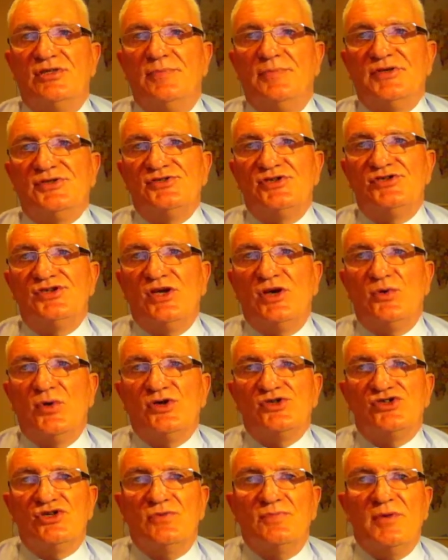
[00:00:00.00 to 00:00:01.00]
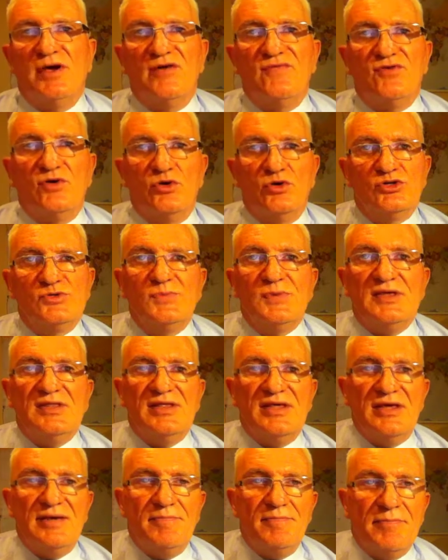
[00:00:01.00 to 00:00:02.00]
of the business in question may of course be
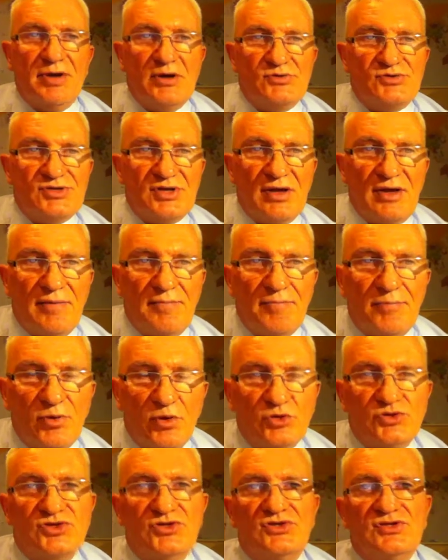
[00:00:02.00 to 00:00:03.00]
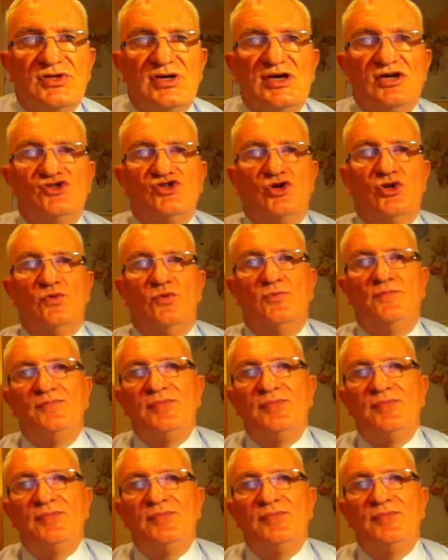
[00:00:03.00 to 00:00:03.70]
the most important issue.